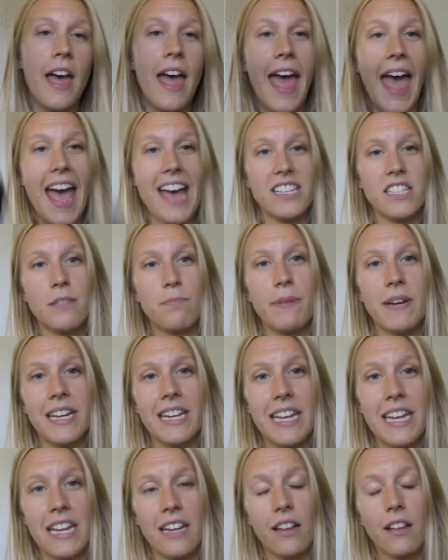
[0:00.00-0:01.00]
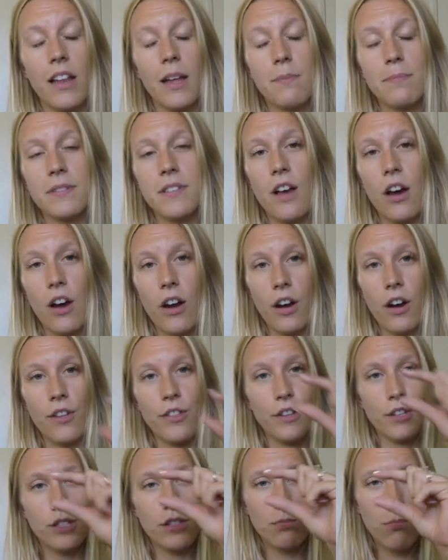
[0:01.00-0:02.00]
SPD clips are
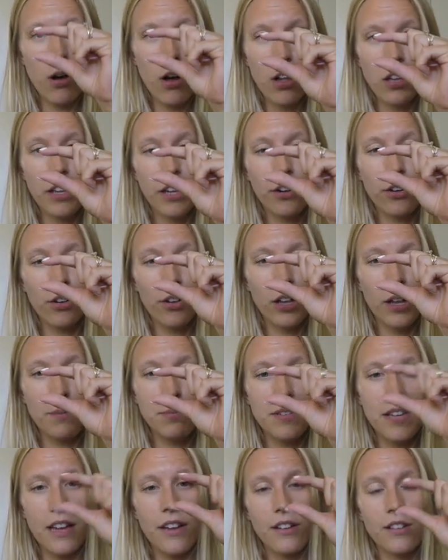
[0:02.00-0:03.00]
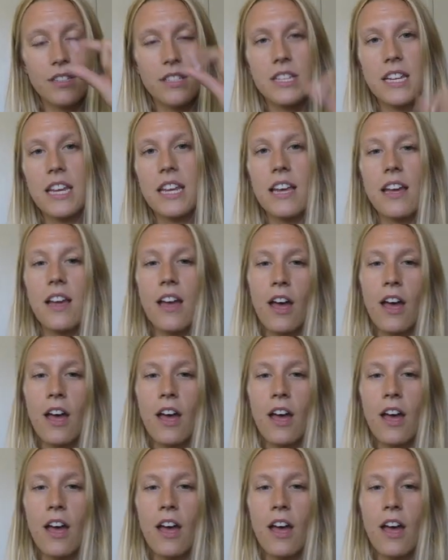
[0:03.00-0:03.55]
the small little clips that you'll see.